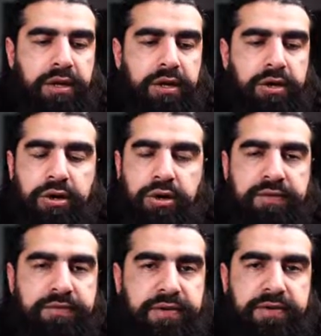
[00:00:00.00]
No,
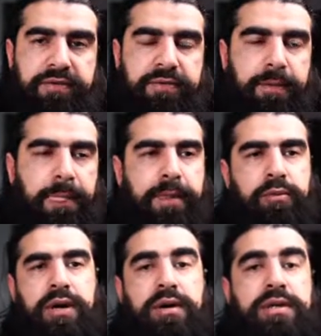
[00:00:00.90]
if it
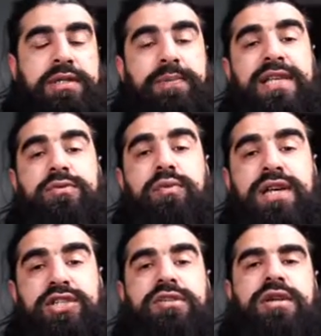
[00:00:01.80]
depends
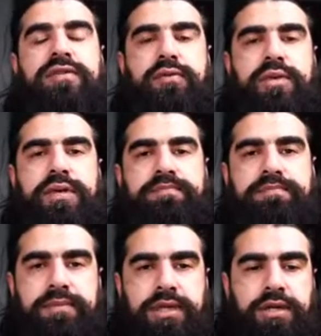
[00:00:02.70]
why she's not living with him.
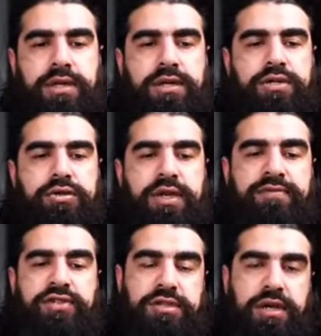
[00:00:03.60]
So
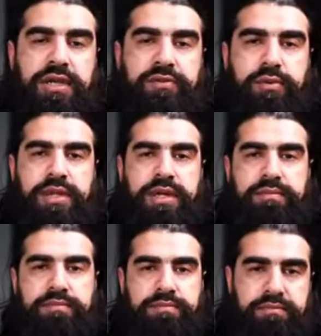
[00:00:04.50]
if she's not living with
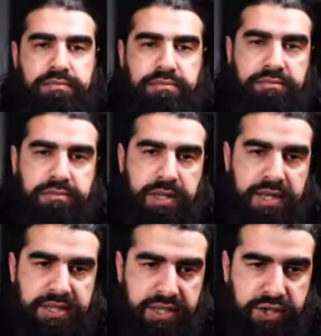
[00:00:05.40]
him,
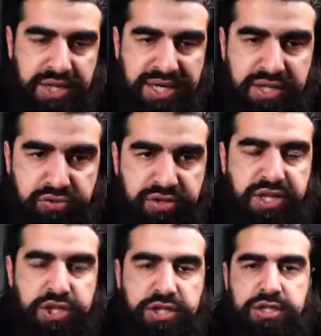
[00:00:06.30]
as in she has agreed
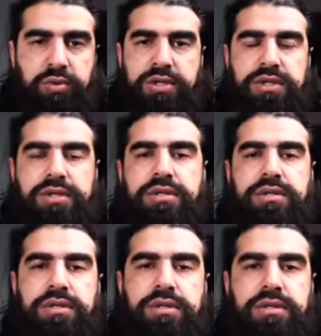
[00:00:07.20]
that she doesn't want
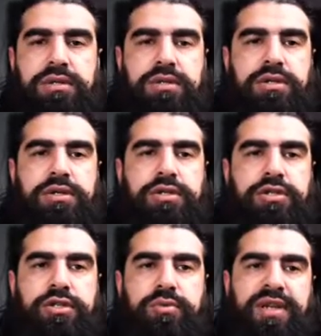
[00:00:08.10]

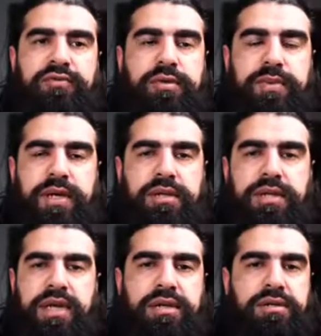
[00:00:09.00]
to live with him yet,
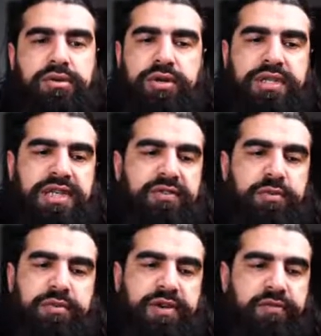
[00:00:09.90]
then no, he doesn't have to
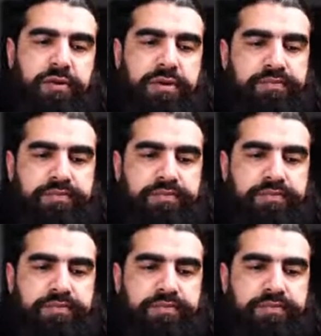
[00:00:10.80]
provide for her.